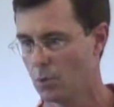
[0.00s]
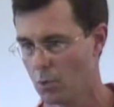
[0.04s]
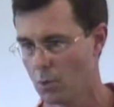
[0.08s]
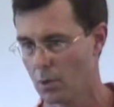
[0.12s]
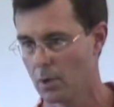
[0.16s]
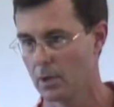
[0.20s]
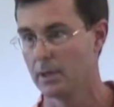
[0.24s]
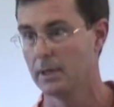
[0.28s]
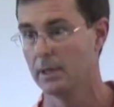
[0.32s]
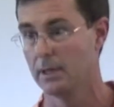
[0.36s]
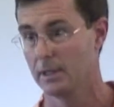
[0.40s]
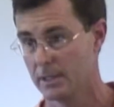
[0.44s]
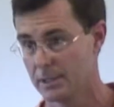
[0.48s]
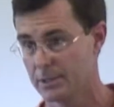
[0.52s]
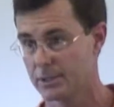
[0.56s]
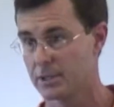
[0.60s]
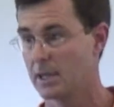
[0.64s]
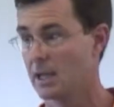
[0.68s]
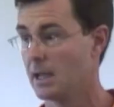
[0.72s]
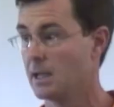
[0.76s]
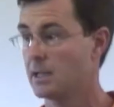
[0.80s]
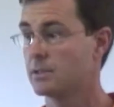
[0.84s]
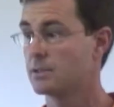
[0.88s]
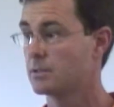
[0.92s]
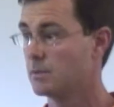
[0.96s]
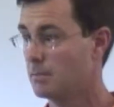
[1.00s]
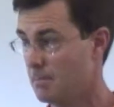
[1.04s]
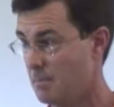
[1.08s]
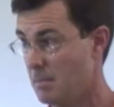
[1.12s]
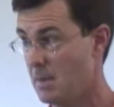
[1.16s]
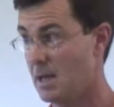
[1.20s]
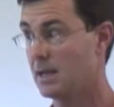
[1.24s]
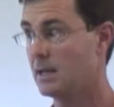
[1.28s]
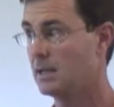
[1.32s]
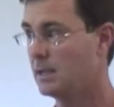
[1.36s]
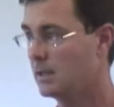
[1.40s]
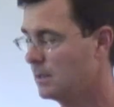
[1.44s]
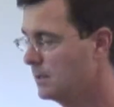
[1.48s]
or in this case,
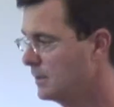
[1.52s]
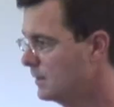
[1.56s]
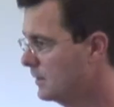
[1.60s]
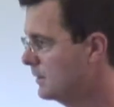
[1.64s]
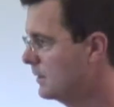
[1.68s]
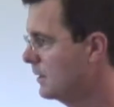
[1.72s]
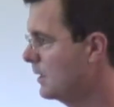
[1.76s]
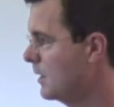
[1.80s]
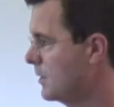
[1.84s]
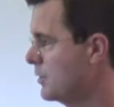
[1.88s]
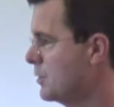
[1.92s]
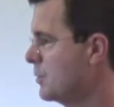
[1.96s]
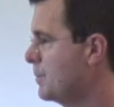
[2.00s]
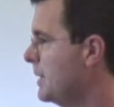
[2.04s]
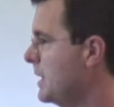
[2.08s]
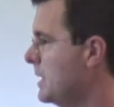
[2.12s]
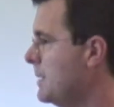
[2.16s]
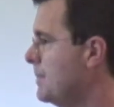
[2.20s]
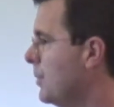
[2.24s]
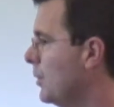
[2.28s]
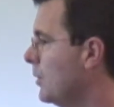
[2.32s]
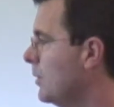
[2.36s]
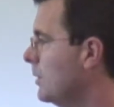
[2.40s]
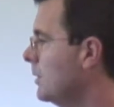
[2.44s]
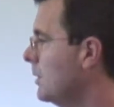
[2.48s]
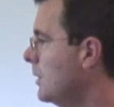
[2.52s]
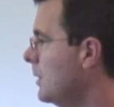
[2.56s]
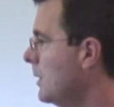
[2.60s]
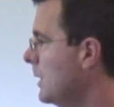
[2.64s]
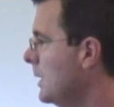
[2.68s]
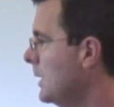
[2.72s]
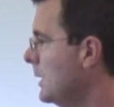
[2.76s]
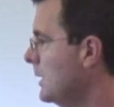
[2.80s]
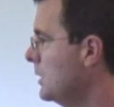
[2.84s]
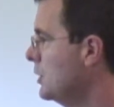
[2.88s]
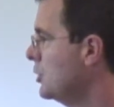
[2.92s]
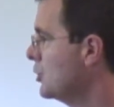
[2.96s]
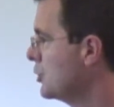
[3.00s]
many other people,
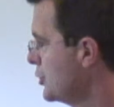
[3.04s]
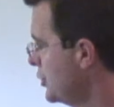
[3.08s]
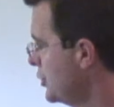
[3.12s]
you're